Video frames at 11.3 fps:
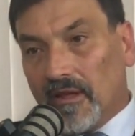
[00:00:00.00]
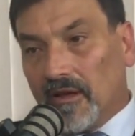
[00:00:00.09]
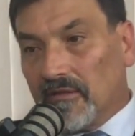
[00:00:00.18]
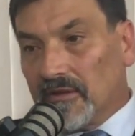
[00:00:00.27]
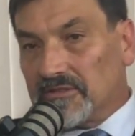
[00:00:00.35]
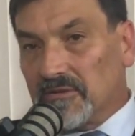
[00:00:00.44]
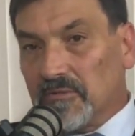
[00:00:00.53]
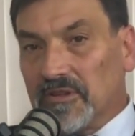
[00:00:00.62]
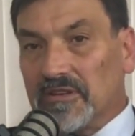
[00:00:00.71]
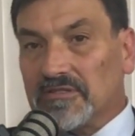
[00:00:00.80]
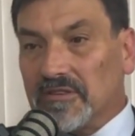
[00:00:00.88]
they'll send
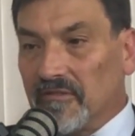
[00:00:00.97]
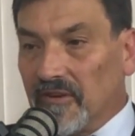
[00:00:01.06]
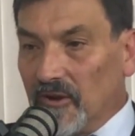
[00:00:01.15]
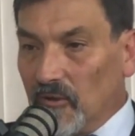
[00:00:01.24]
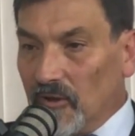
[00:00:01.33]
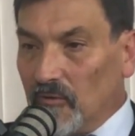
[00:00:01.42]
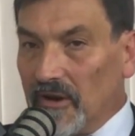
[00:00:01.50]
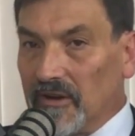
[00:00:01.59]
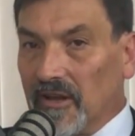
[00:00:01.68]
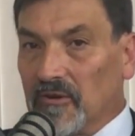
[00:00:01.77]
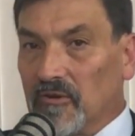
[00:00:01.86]
me their CV or they'll
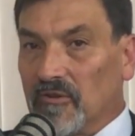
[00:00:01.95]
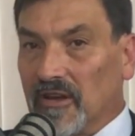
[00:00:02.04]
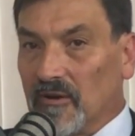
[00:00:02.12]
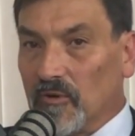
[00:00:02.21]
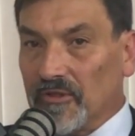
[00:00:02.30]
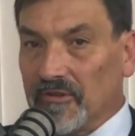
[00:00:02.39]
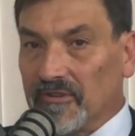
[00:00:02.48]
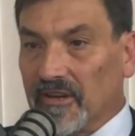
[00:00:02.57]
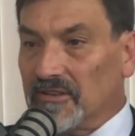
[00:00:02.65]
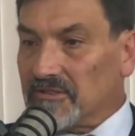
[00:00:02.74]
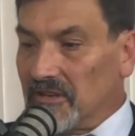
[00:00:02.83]
run down who they are and what they've
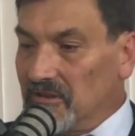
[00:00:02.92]
done," I say,